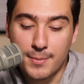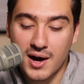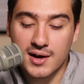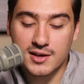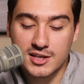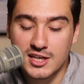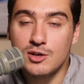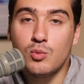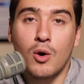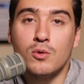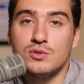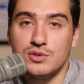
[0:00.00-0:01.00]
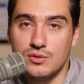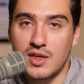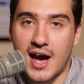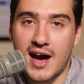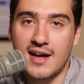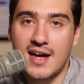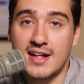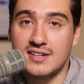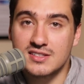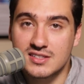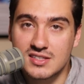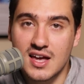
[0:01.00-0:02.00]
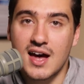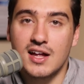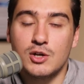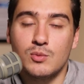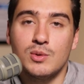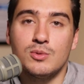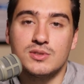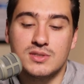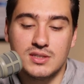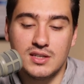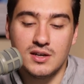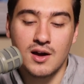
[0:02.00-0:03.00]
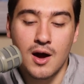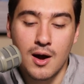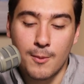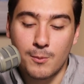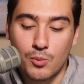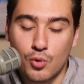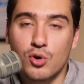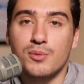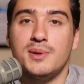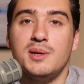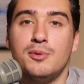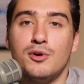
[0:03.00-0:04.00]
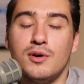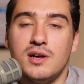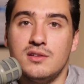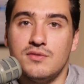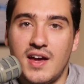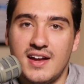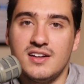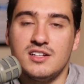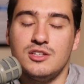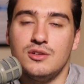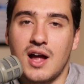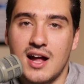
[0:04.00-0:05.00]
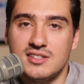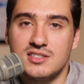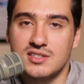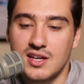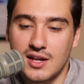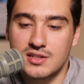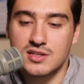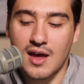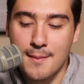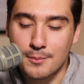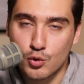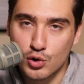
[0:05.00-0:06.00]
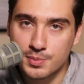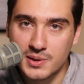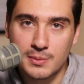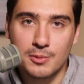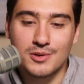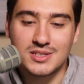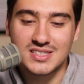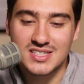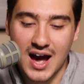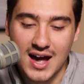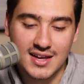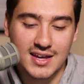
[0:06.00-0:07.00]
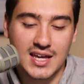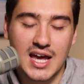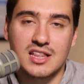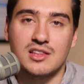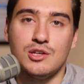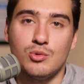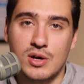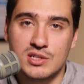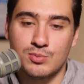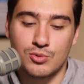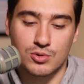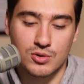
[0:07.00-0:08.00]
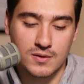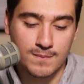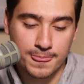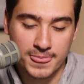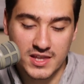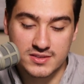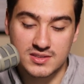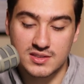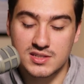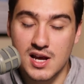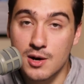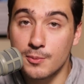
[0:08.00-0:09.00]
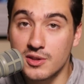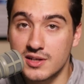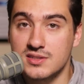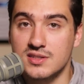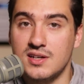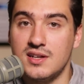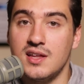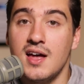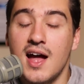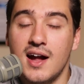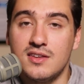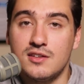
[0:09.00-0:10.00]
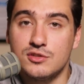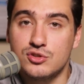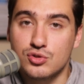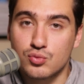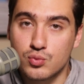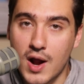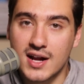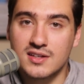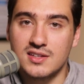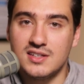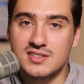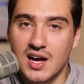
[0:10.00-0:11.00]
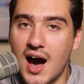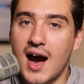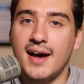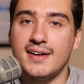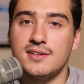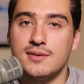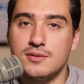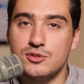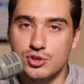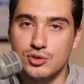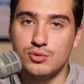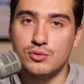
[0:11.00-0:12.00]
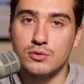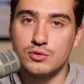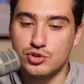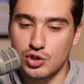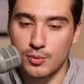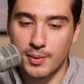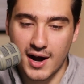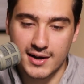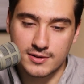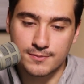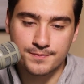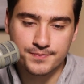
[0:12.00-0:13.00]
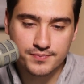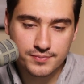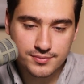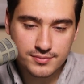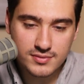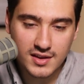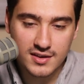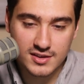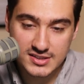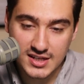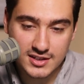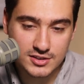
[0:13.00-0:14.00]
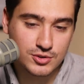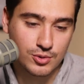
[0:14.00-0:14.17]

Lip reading: but he won't do that. And instead, we will see more people invading the United States and more people dying at the U.S. border. This is a terrible incident, and it is directly tied to Joe Biden. The second